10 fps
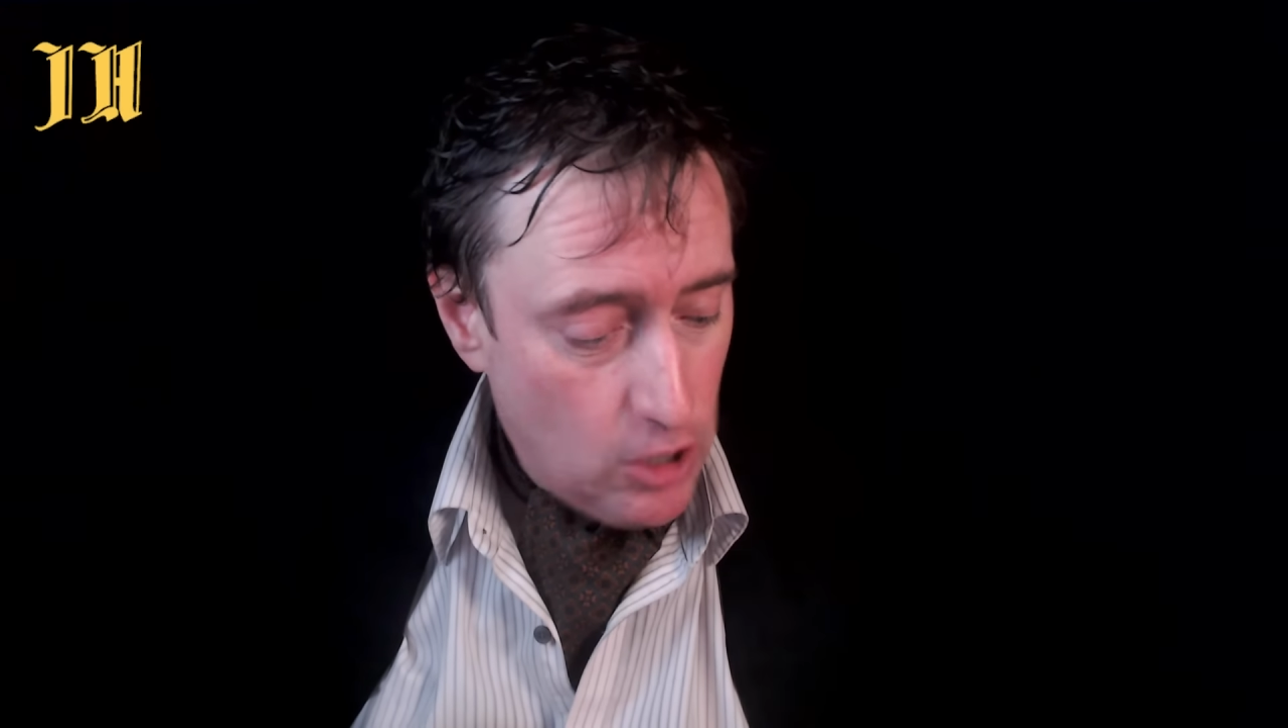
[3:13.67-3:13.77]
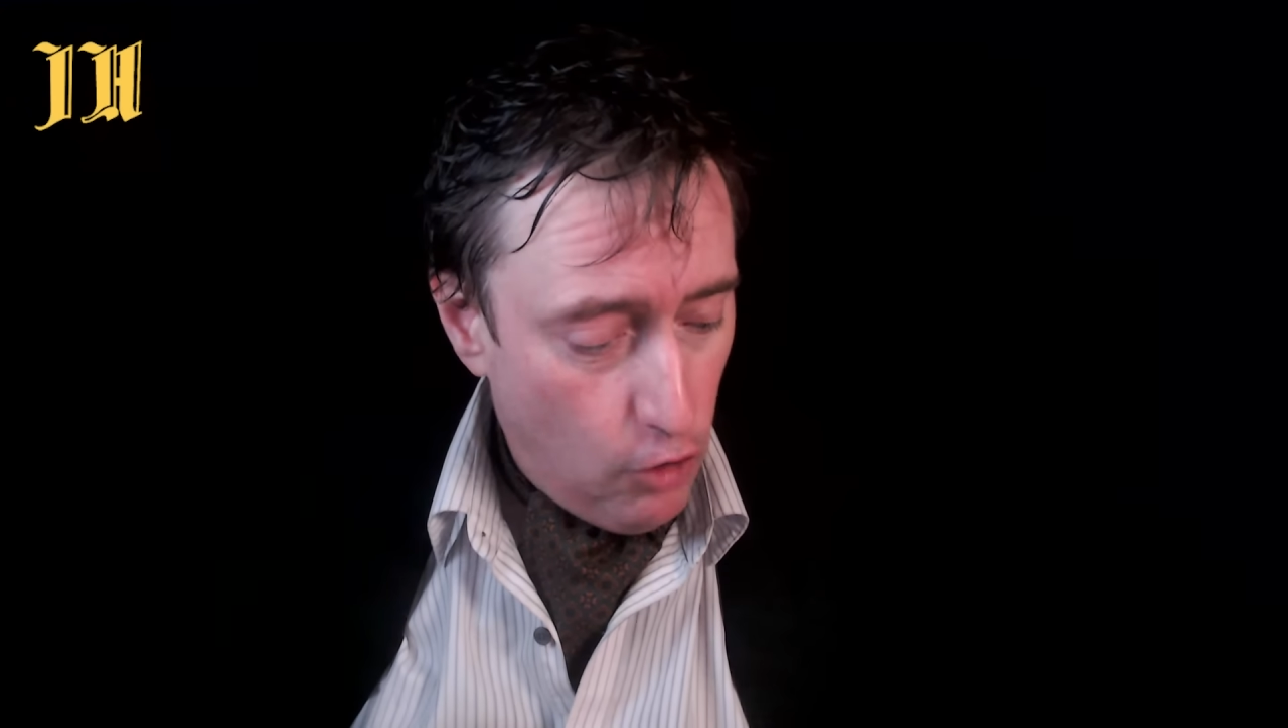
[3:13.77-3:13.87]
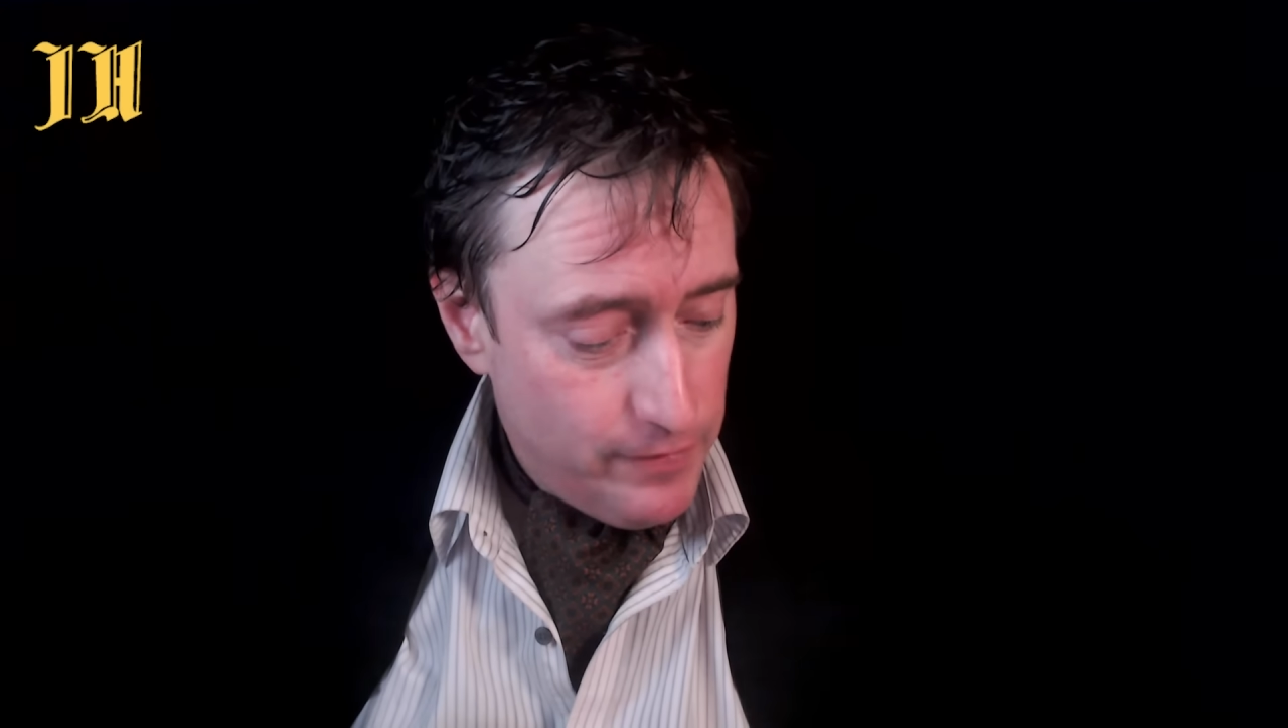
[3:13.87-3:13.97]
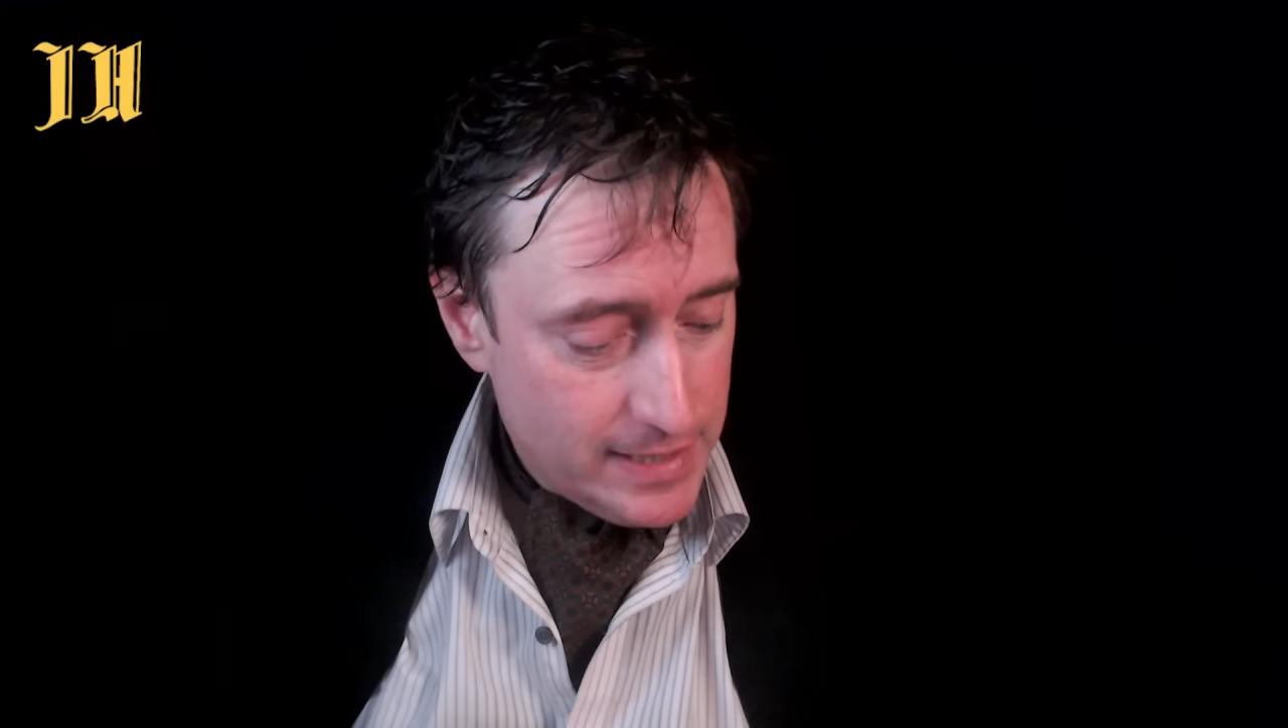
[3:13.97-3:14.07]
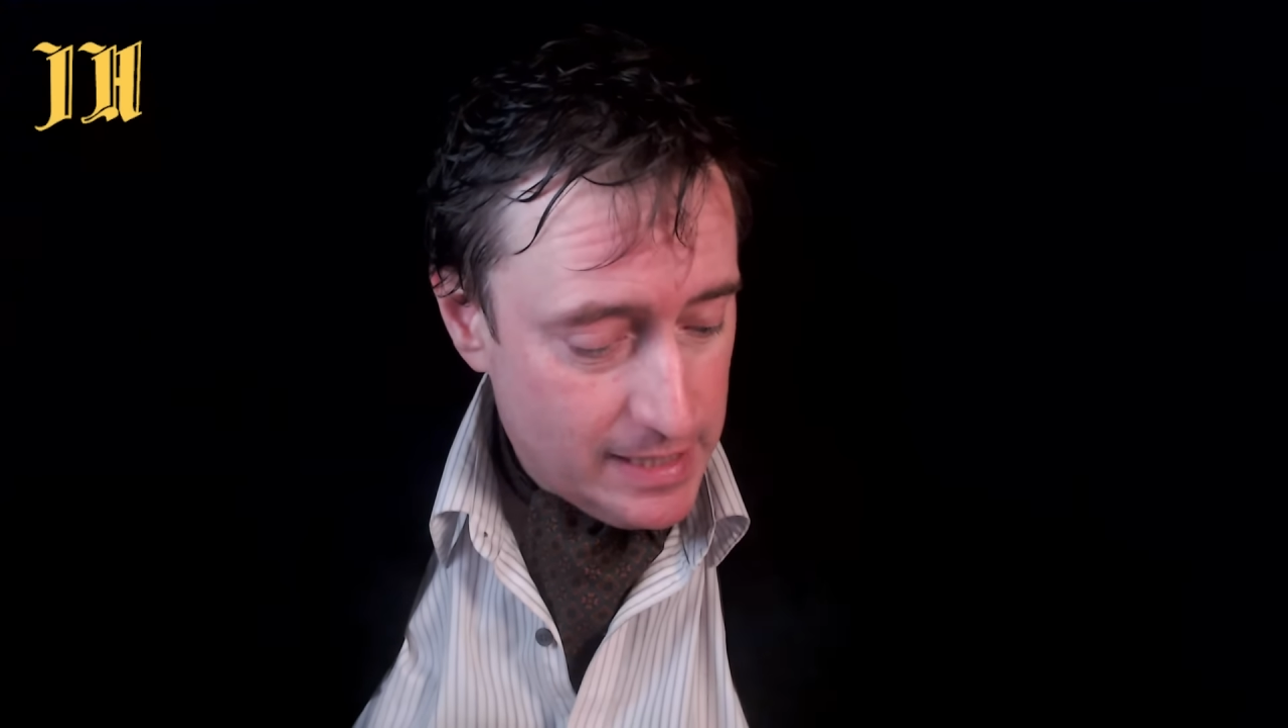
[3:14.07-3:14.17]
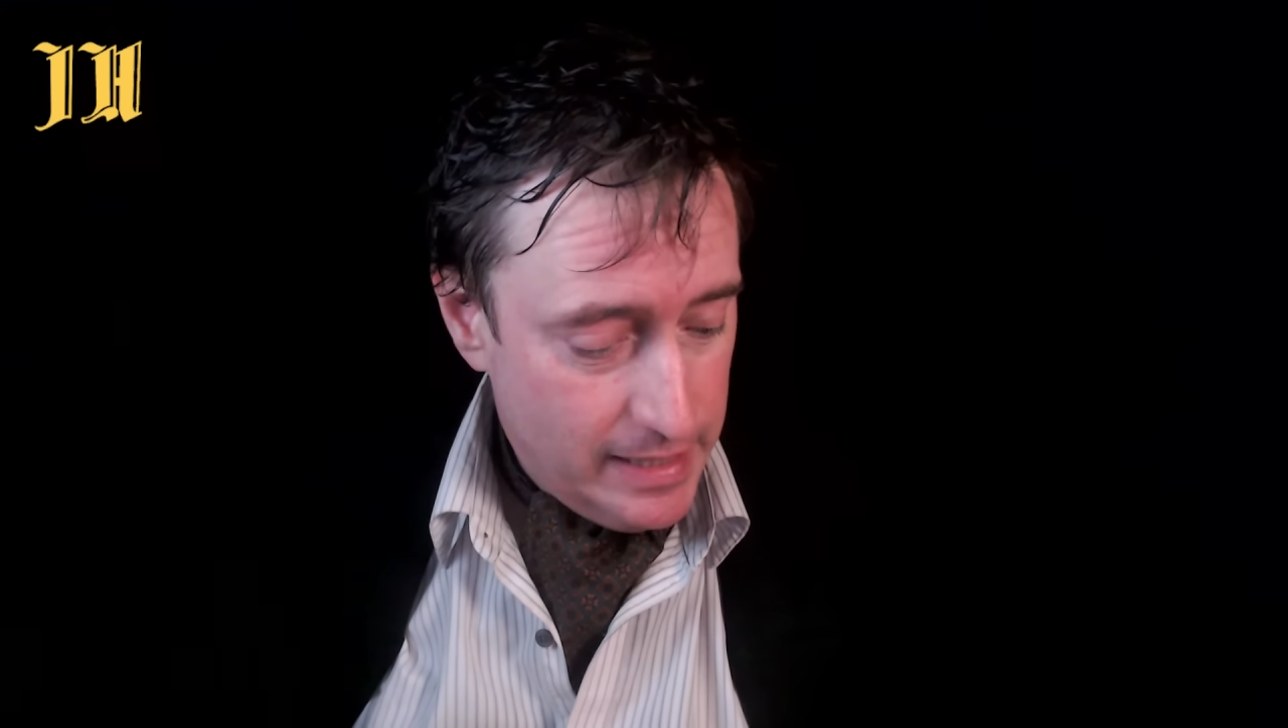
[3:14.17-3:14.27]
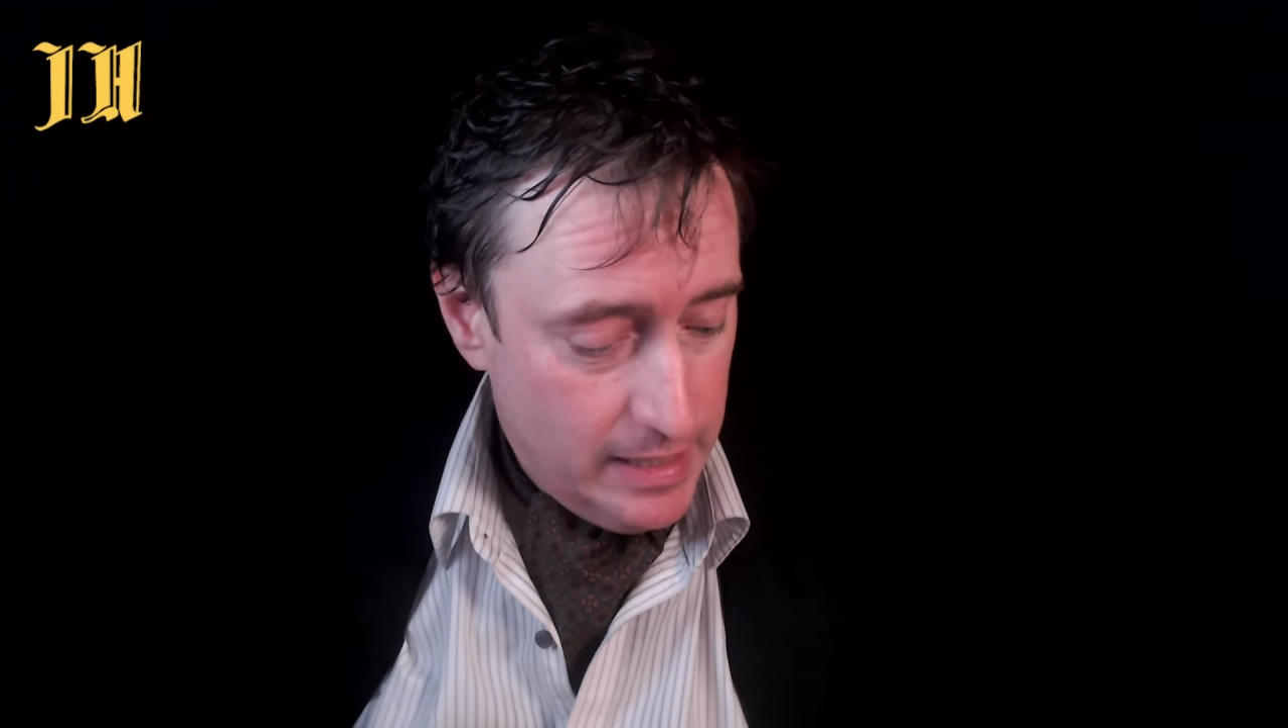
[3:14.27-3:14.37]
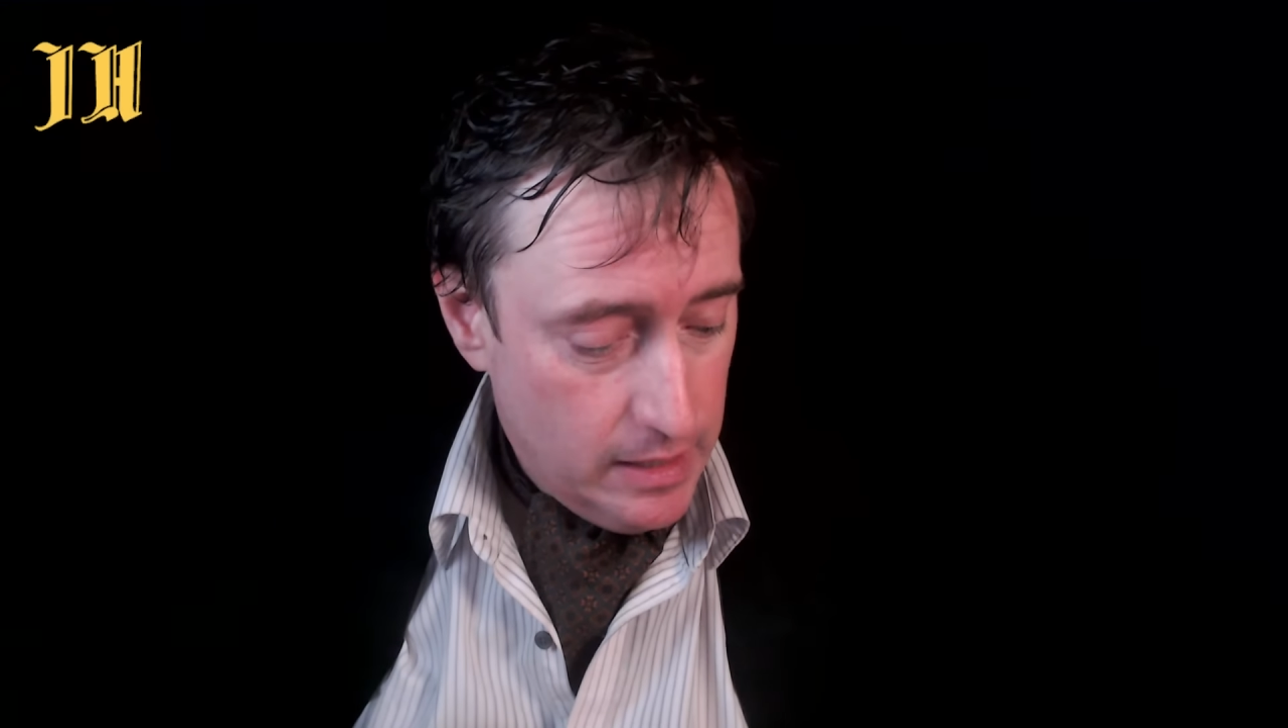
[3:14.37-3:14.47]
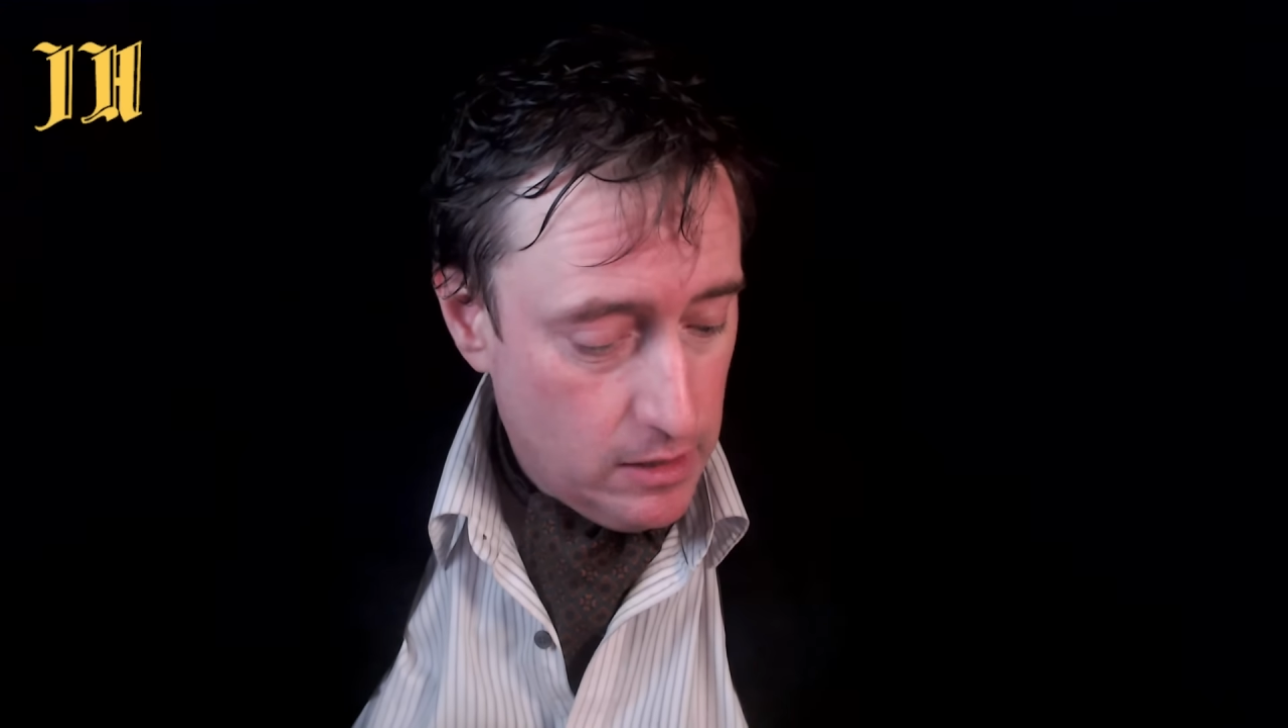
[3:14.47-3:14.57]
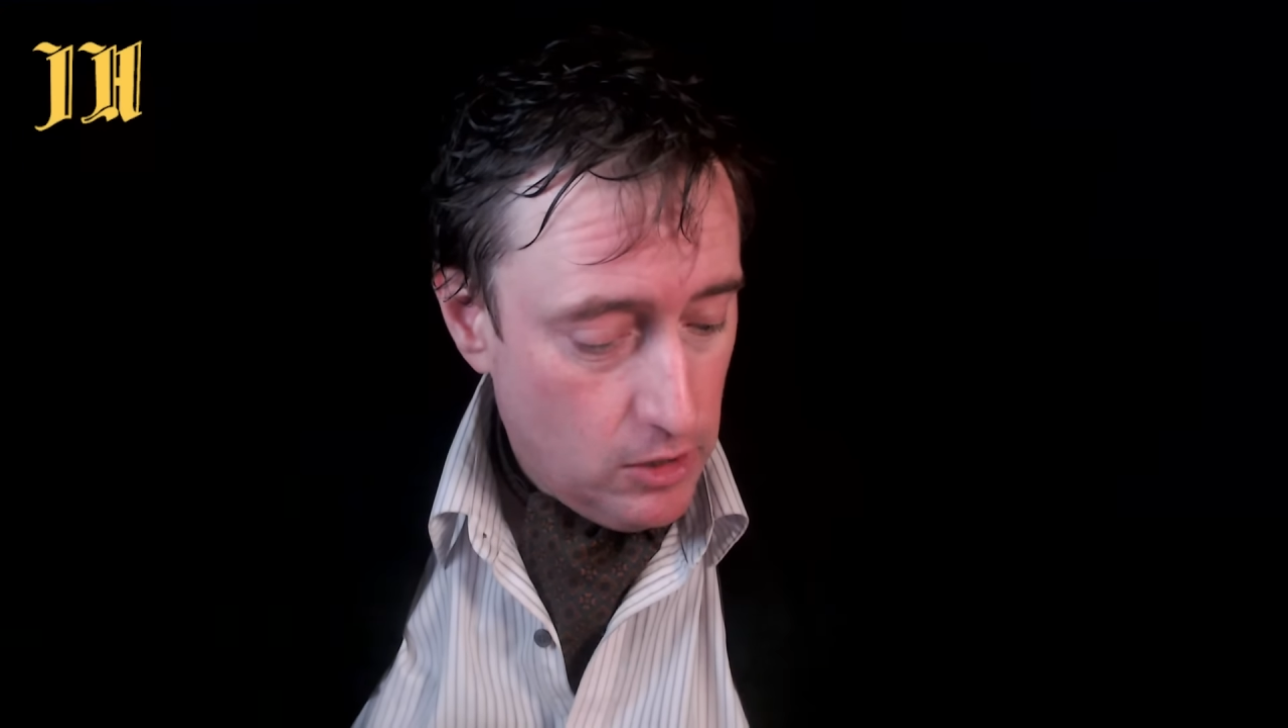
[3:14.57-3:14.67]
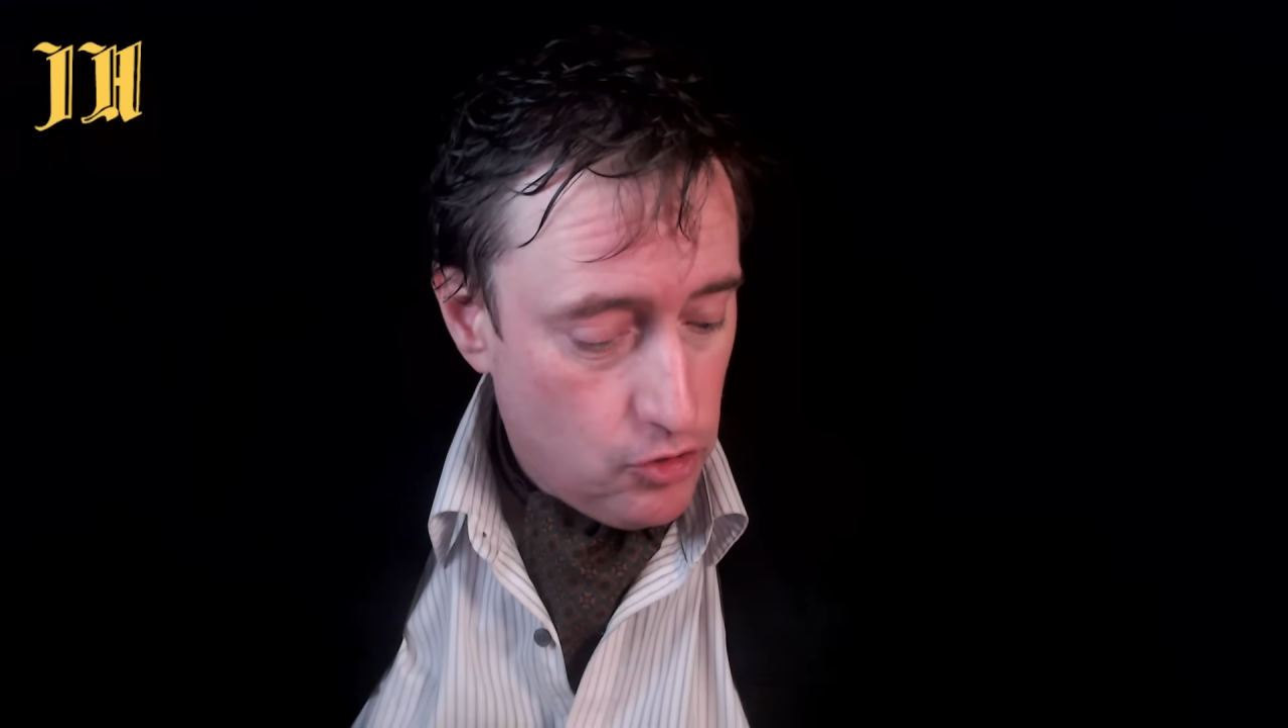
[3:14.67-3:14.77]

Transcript: obviously